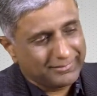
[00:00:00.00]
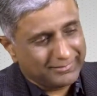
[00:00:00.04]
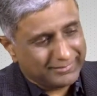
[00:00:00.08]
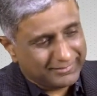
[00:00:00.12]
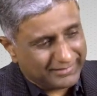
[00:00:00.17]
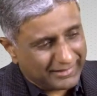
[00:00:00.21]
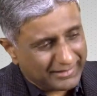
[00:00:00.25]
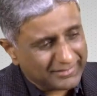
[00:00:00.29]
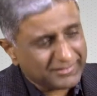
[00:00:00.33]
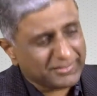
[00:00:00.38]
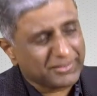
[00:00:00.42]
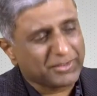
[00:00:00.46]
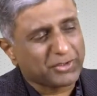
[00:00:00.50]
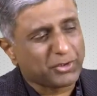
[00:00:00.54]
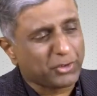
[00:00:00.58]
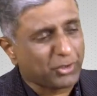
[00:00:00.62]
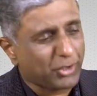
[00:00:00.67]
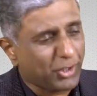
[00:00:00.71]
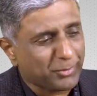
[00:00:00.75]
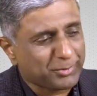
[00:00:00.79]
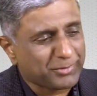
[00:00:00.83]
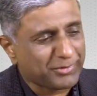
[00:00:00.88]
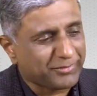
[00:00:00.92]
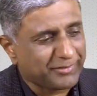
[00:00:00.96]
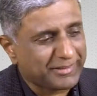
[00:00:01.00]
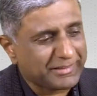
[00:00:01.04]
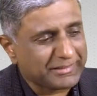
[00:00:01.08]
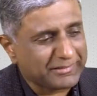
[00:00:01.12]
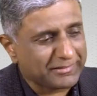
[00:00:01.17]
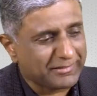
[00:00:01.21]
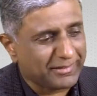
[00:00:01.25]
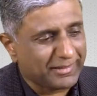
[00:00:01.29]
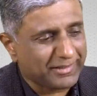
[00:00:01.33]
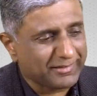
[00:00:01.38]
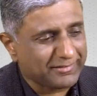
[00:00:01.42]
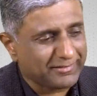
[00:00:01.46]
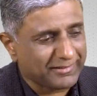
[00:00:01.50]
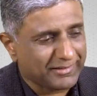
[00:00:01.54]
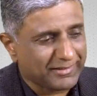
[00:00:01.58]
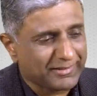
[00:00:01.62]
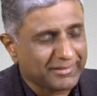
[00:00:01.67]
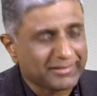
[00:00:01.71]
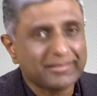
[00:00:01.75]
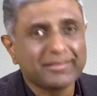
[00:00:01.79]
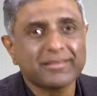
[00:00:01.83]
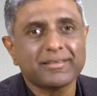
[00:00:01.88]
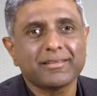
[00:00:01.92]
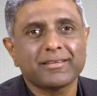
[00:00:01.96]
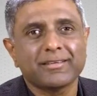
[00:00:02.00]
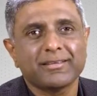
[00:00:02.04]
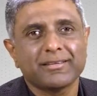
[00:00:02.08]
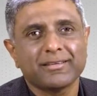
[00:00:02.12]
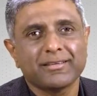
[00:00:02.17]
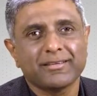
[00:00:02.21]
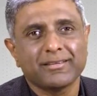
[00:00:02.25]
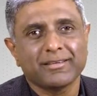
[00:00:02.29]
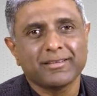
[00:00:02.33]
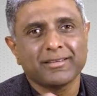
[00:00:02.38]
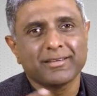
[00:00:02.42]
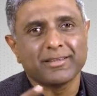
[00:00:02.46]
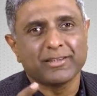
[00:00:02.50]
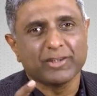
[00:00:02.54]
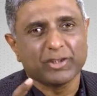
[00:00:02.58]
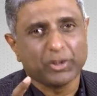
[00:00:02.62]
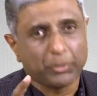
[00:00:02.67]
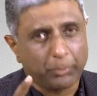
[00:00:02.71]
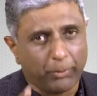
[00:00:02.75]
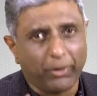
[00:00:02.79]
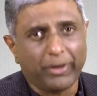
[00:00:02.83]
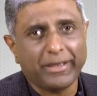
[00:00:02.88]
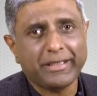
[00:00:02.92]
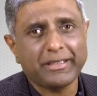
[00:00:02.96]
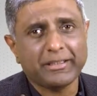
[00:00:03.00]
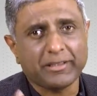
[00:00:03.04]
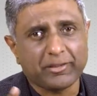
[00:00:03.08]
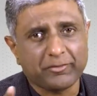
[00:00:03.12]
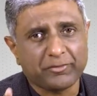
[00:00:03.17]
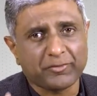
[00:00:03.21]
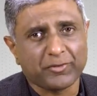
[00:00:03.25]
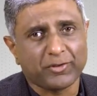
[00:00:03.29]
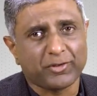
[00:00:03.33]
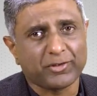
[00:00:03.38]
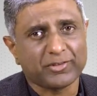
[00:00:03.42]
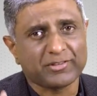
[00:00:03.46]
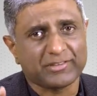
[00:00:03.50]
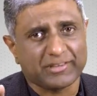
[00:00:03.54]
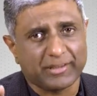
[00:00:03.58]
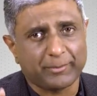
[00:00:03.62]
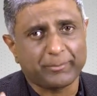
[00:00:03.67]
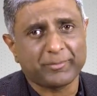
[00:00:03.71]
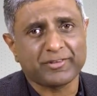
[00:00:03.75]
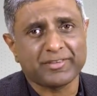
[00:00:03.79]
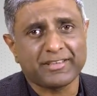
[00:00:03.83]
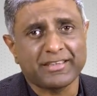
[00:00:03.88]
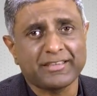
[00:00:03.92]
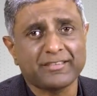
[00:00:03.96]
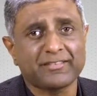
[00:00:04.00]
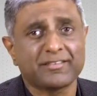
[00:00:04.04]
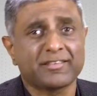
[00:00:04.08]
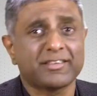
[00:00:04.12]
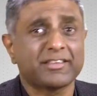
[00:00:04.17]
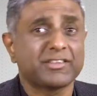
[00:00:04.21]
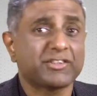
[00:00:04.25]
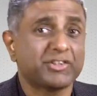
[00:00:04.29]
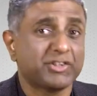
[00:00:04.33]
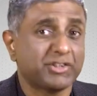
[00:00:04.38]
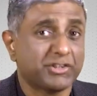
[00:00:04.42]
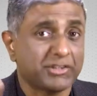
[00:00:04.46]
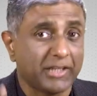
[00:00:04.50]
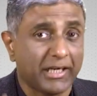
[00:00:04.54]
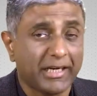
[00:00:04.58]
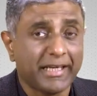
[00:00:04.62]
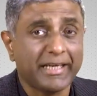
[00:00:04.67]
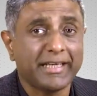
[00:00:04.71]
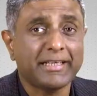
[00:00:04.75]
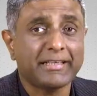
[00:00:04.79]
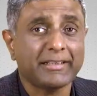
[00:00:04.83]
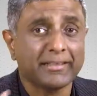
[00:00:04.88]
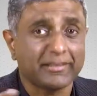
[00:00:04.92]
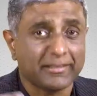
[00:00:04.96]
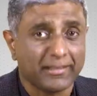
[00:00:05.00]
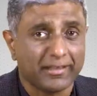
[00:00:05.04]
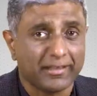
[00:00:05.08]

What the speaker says: That's a good observation, Liza. The point, of course, represents the giant in